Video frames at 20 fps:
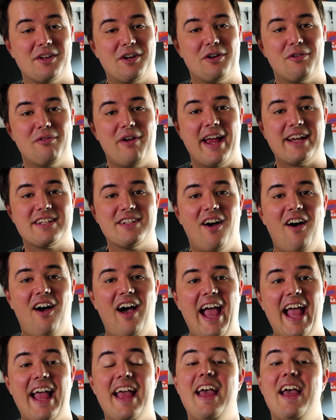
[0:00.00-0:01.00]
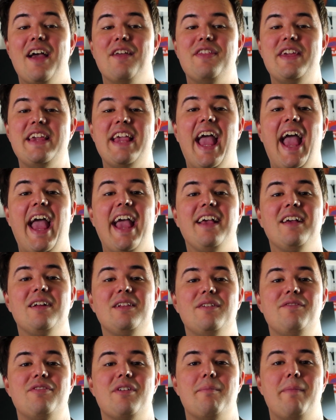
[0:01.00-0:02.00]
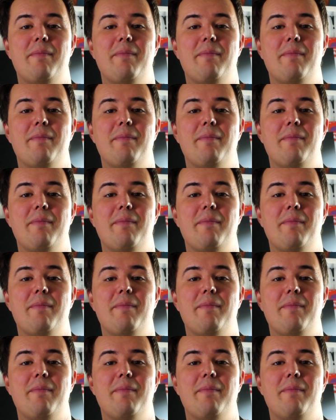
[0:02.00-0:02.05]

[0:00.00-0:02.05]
correct height, the angle of the